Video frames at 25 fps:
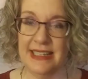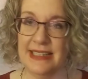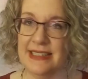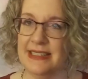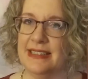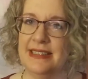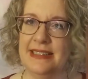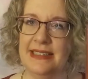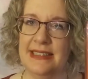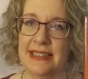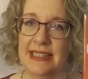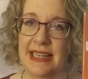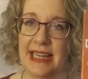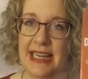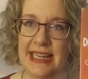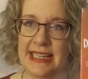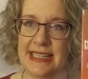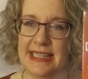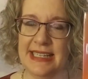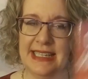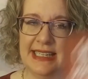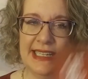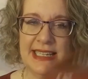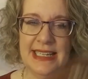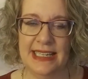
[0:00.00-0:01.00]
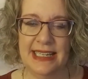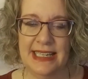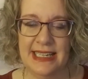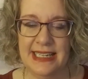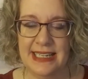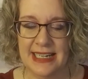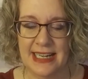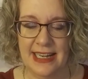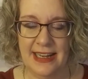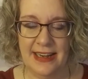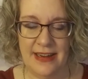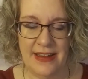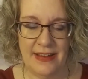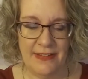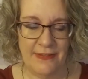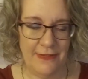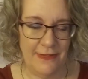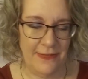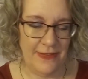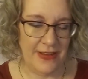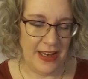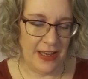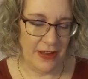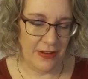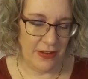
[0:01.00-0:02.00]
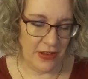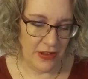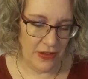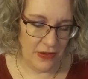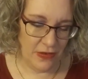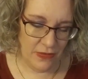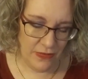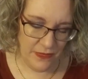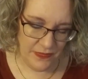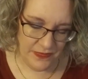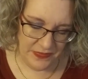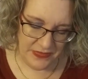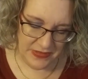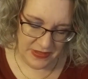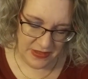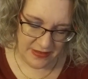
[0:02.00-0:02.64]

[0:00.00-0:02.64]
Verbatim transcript: And this is an $18.99 value.